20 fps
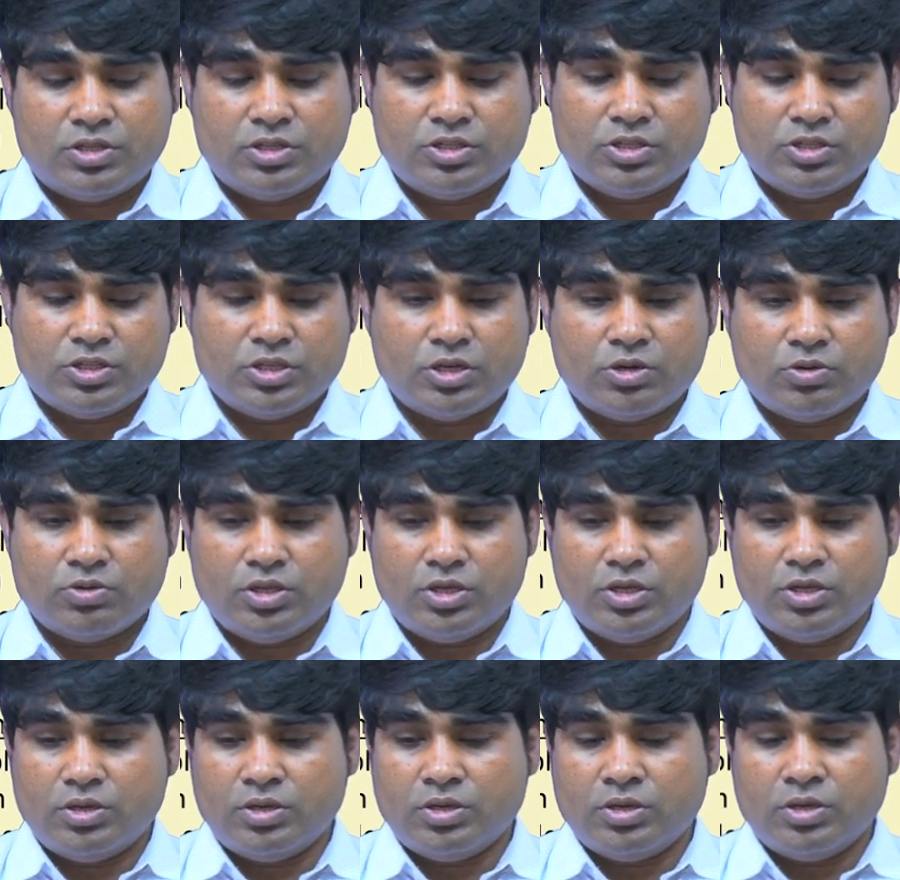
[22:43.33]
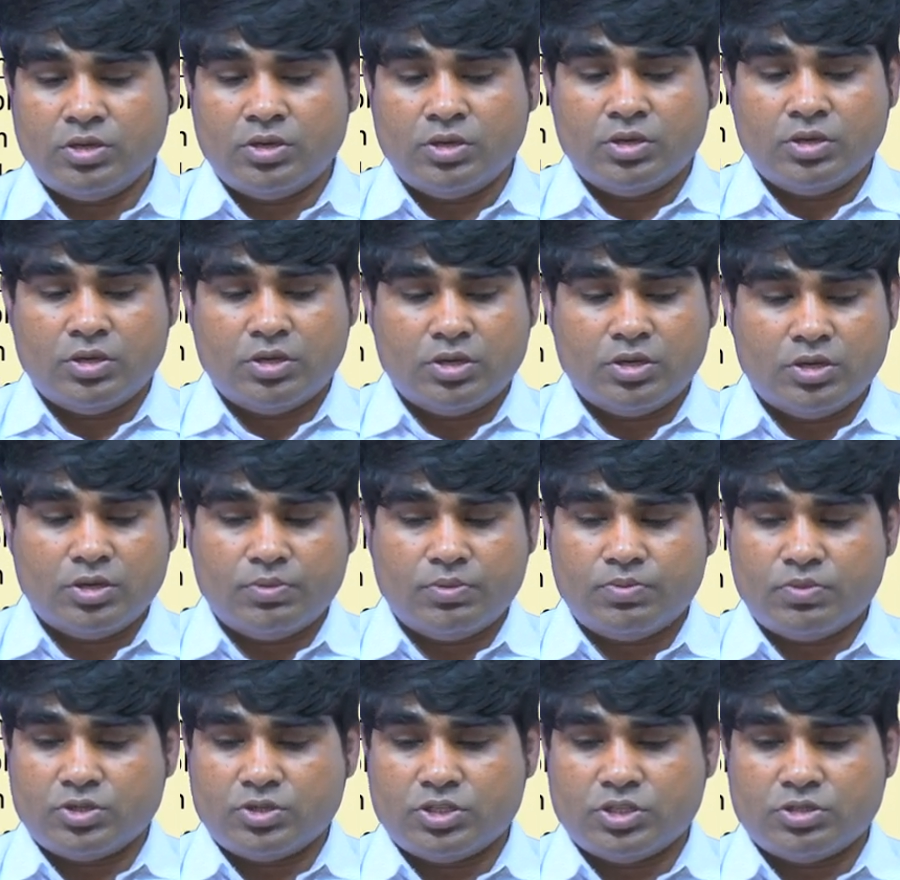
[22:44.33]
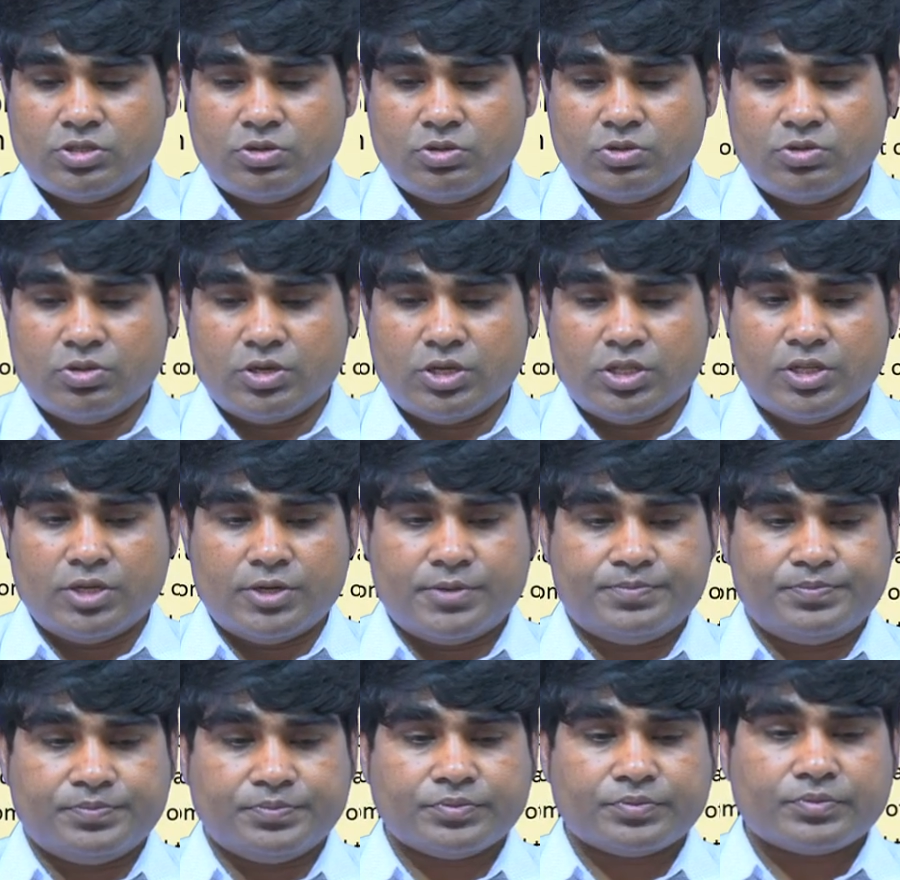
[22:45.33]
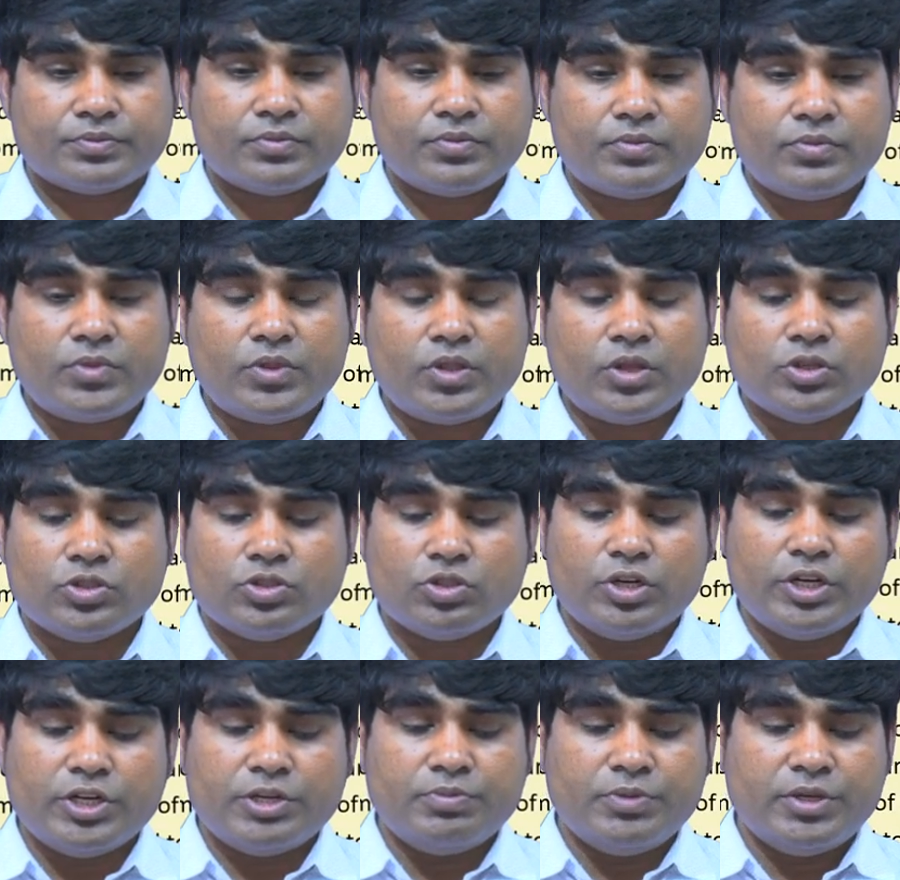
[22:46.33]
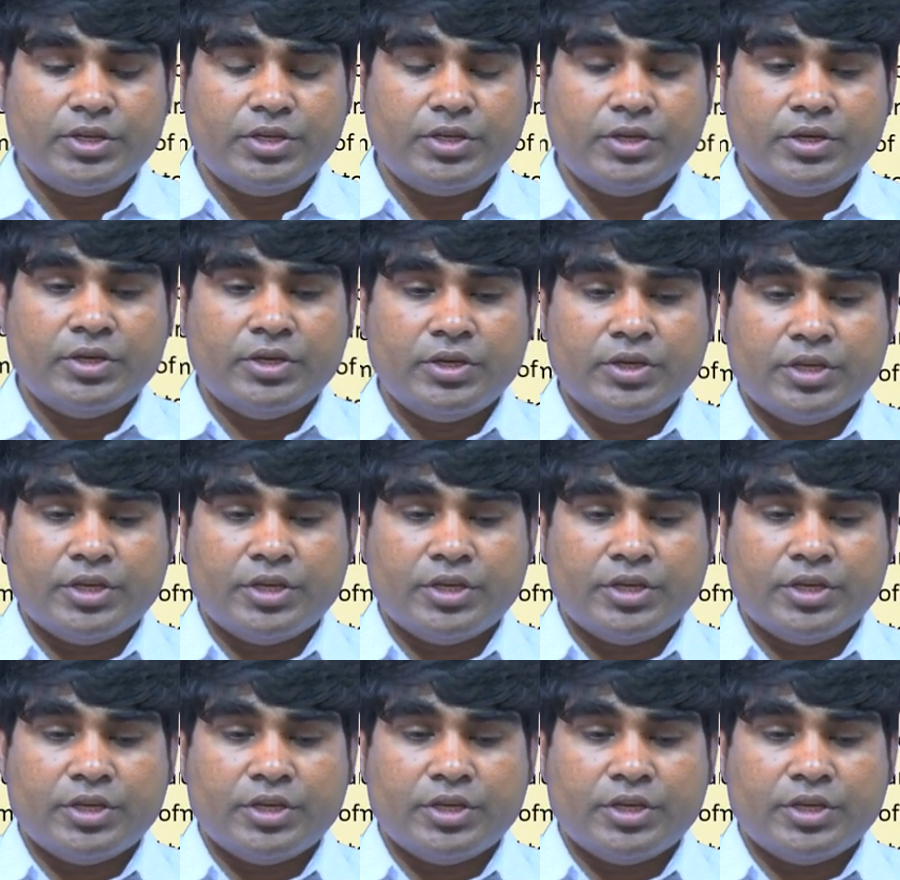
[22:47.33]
This is how the process altogether. So let me